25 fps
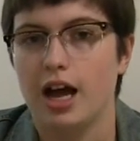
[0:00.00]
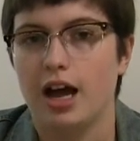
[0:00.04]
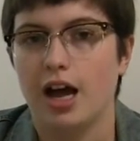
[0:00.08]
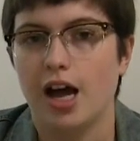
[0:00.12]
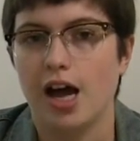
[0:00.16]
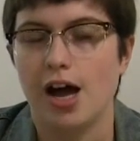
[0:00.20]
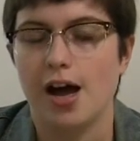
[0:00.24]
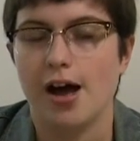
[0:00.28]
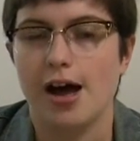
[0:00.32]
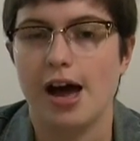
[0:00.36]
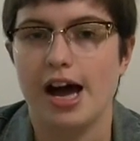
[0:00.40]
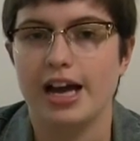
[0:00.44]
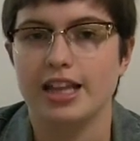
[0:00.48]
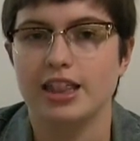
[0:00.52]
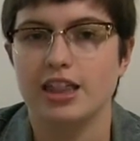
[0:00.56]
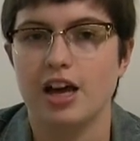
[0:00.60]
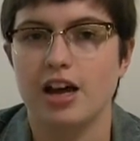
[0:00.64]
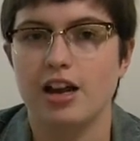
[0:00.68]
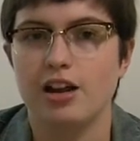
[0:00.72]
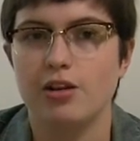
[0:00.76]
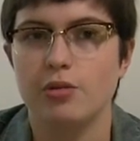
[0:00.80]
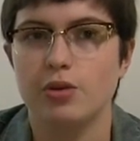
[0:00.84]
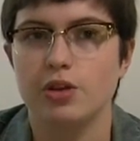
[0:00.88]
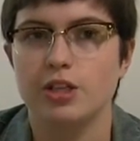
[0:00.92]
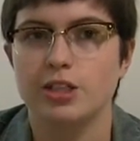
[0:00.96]
I
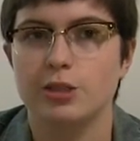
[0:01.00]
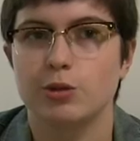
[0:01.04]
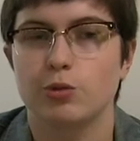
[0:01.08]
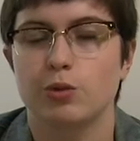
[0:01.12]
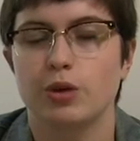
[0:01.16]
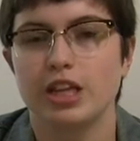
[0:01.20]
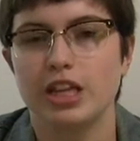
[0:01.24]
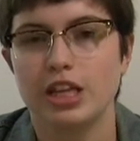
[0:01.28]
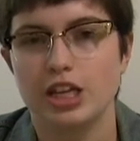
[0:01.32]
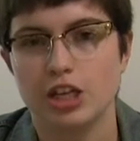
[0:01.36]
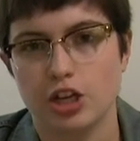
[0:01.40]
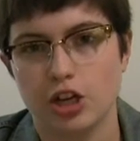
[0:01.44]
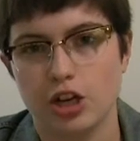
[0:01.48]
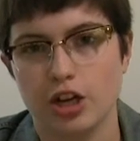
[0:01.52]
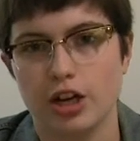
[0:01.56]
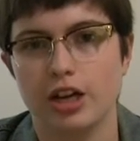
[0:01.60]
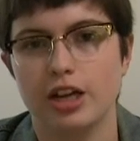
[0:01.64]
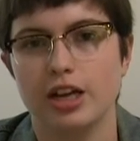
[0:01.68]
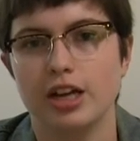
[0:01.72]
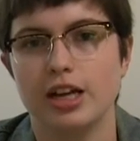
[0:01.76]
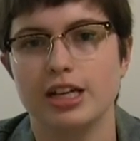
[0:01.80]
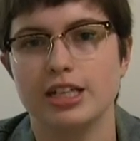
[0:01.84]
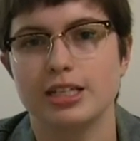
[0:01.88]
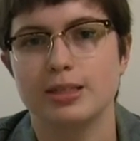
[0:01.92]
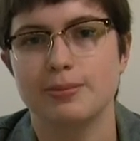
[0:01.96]
thought it was really
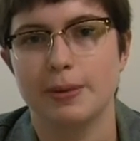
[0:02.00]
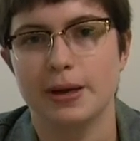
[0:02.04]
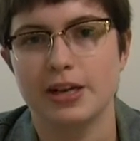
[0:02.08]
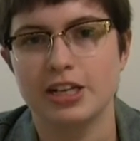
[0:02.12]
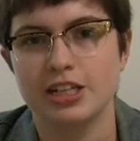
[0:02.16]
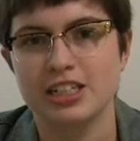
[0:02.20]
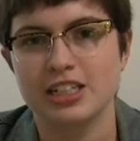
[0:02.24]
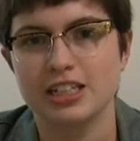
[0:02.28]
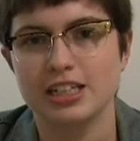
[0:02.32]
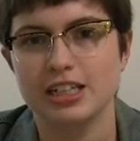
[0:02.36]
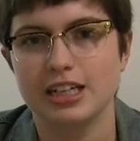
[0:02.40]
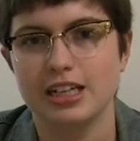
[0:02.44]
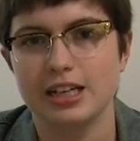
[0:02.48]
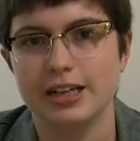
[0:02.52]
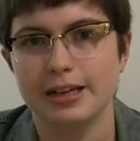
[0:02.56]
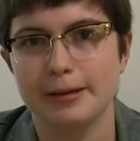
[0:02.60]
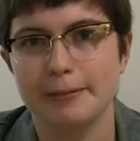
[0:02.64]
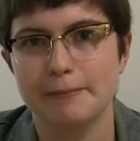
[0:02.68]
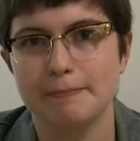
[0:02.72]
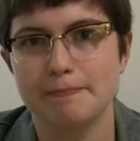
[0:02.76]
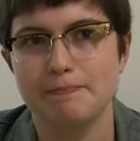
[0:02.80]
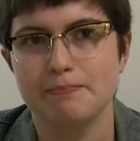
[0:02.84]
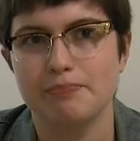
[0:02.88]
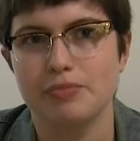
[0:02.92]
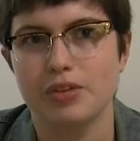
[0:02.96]
good, especially
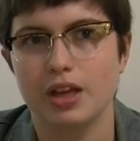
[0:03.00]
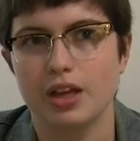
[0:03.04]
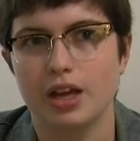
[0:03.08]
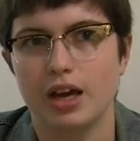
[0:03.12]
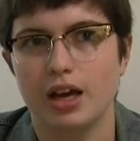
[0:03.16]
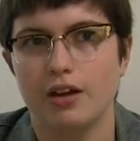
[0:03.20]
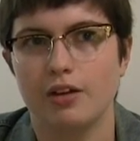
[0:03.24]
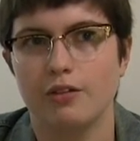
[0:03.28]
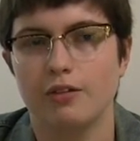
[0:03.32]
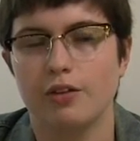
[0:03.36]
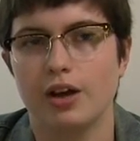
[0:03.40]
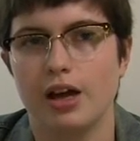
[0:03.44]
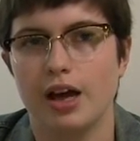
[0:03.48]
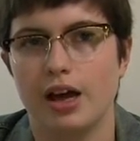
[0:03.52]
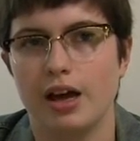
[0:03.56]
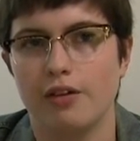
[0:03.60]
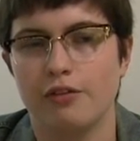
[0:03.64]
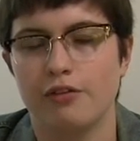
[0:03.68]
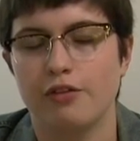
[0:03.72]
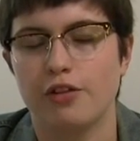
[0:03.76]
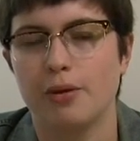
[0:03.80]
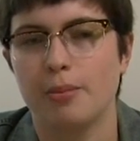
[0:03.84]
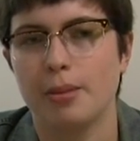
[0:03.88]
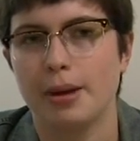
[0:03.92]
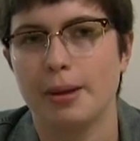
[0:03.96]

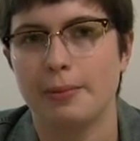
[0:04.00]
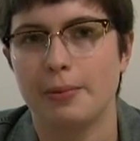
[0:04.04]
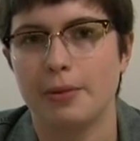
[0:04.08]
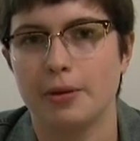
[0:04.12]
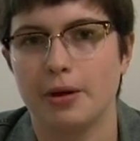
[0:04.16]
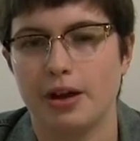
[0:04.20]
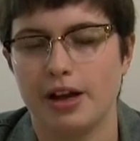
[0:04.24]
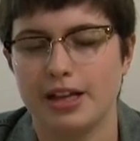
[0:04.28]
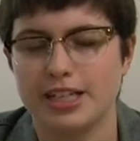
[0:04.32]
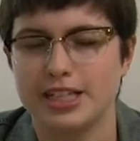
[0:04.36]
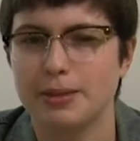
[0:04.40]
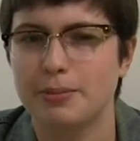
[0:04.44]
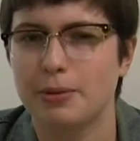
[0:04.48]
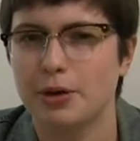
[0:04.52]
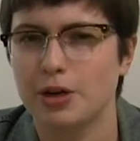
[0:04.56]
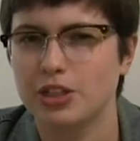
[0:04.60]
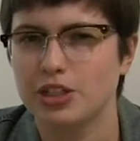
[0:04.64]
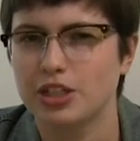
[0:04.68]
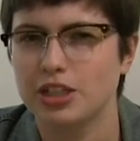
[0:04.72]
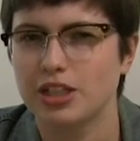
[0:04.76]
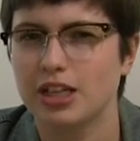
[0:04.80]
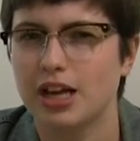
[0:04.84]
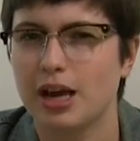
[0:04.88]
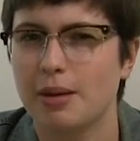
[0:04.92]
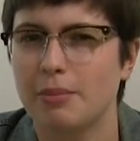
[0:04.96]
as a
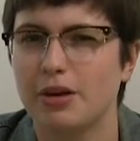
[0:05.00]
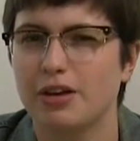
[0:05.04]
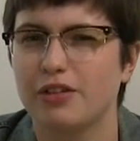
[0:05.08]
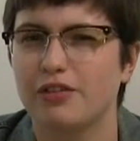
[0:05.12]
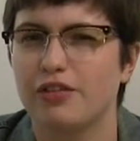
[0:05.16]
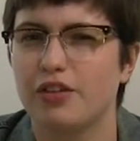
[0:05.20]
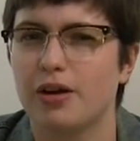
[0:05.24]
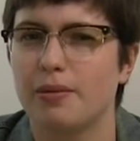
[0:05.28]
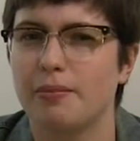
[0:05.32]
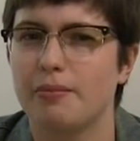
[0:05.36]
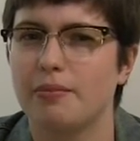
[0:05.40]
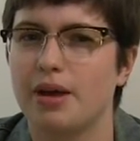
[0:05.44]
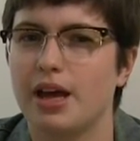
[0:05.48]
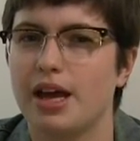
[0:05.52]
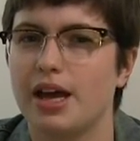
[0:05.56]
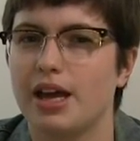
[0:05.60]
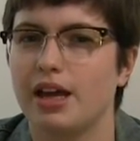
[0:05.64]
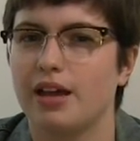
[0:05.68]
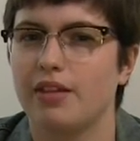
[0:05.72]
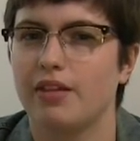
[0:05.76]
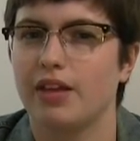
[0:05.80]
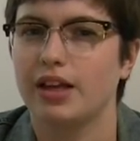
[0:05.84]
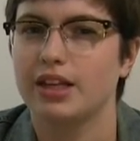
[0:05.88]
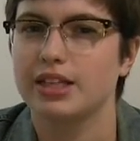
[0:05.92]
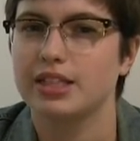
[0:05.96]
person coming from
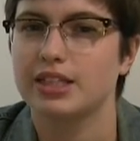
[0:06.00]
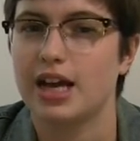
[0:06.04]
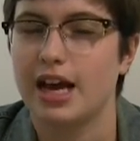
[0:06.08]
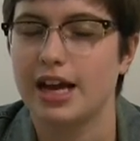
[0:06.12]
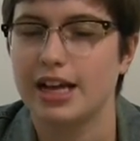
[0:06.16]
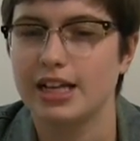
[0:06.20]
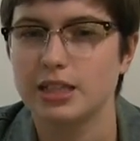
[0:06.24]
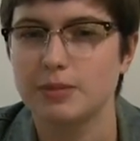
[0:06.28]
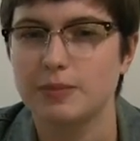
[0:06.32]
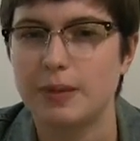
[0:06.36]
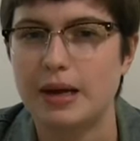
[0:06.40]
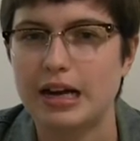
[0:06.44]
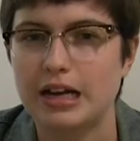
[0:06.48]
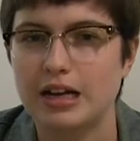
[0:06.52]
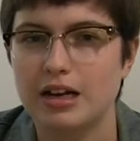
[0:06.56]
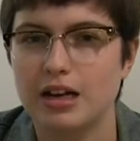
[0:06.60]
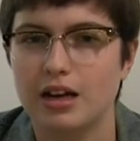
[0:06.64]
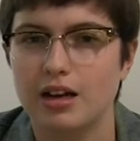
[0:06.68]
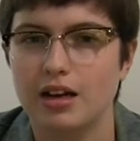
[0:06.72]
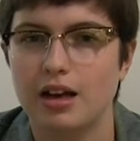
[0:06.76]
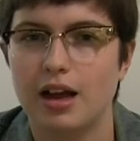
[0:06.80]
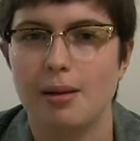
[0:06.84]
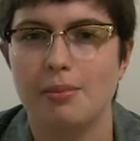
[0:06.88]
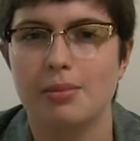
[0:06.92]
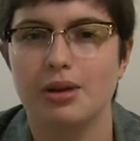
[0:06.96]
a like science
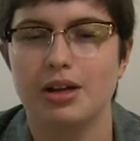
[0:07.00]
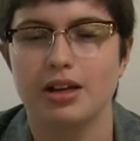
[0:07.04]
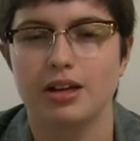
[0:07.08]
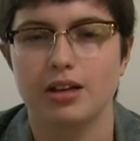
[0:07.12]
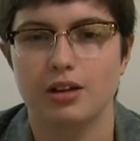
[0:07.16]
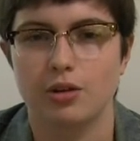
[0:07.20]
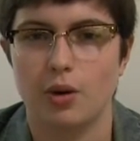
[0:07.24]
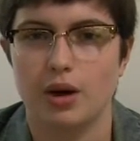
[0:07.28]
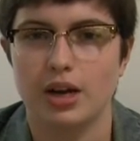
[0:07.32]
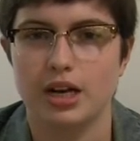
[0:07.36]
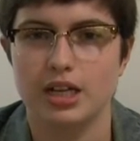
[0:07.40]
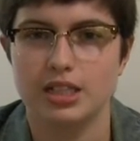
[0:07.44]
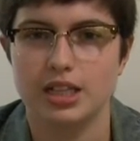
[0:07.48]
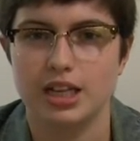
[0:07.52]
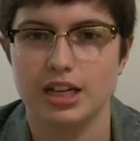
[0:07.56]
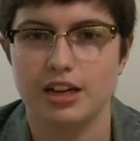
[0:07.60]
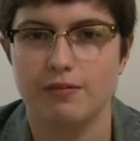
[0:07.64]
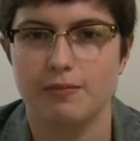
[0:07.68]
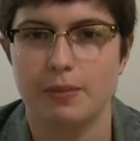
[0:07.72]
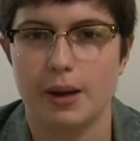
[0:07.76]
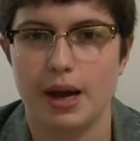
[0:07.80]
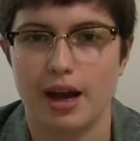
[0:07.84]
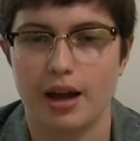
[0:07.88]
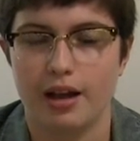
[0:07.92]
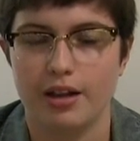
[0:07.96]
background. I'm a
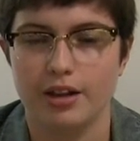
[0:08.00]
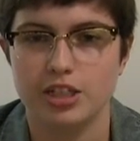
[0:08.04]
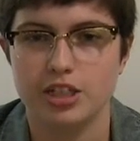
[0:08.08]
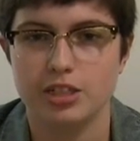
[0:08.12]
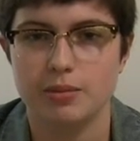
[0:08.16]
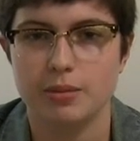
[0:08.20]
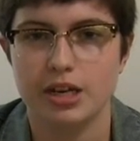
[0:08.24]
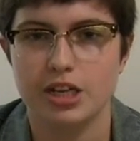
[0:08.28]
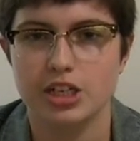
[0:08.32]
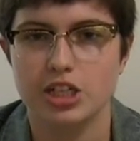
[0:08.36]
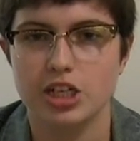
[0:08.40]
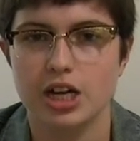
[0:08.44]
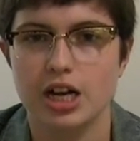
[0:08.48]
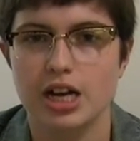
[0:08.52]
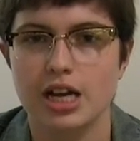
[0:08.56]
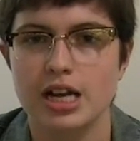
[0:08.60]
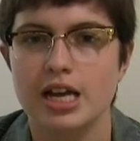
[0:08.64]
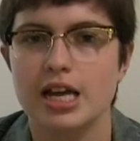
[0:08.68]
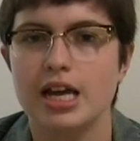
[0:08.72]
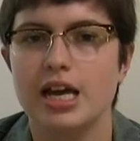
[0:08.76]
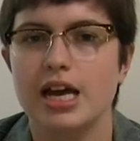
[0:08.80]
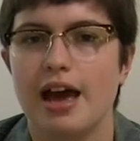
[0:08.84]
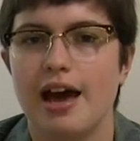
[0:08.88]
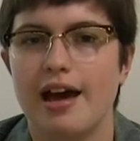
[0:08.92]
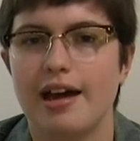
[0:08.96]
quantitative biology major,
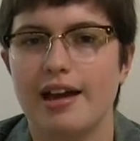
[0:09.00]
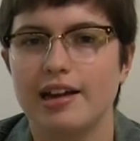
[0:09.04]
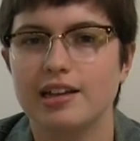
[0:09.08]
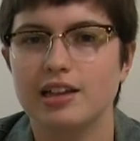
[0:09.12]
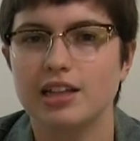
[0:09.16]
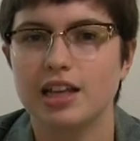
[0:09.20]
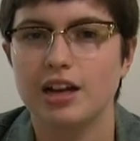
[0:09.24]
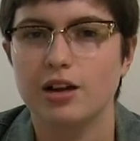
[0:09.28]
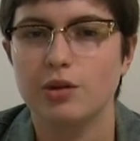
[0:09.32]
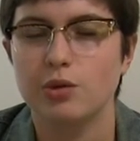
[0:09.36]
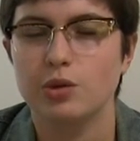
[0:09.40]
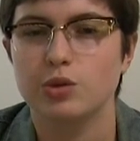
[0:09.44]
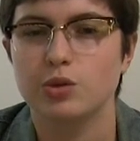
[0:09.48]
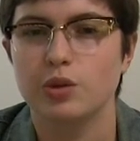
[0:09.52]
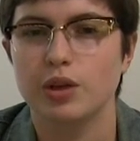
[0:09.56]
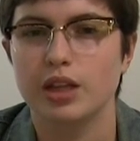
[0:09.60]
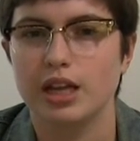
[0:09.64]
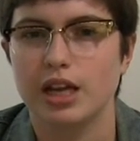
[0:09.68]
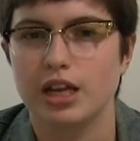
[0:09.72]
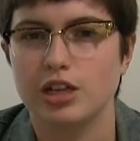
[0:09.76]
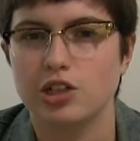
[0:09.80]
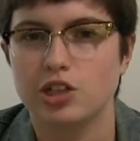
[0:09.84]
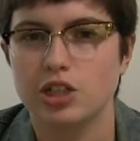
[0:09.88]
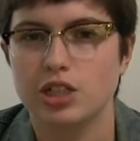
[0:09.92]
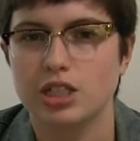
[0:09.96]
and I thought it was
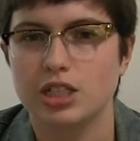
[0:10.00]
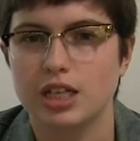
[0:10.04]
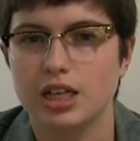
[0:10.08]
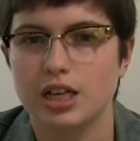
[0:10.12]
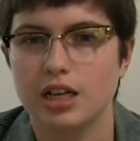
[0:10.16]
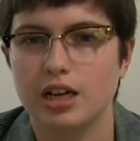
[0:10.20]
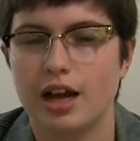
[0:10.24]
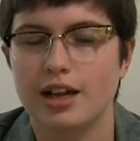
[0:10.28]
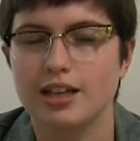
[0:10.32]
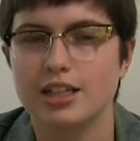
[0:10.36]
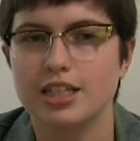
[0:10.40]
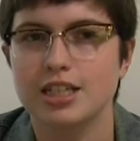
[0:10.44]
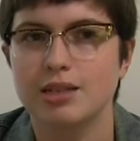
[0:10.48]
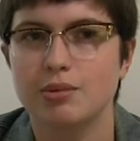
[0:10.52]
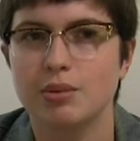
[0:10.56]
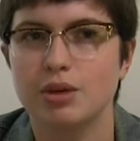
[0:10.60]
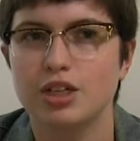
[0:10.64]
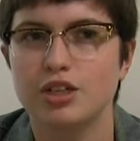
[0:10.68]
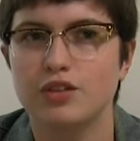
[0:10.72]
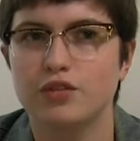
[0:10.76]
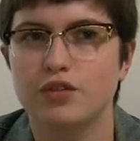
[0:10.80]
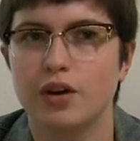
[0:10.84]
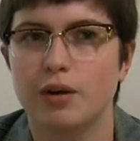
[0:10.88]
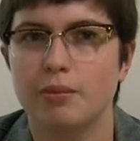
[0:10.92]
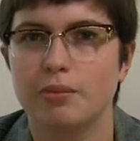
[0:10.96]
really interesting, not so
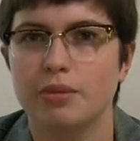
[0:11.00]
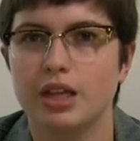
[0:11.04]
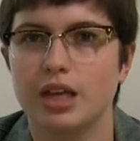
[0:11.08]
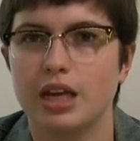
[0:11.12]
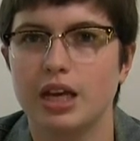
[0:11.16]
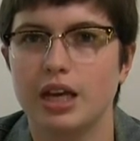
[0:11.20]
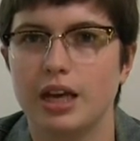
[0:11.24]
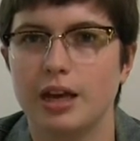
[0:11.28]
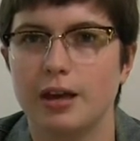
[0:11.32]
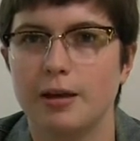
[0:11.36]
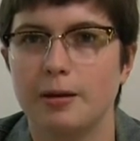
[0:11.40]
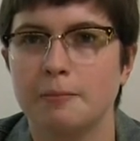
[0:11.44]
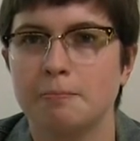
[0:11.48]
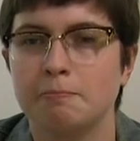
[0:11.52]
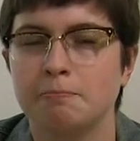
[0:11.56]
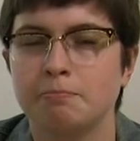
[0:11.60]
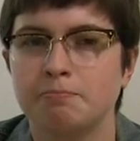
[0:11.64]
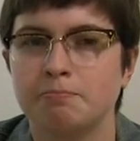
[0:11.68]
much from the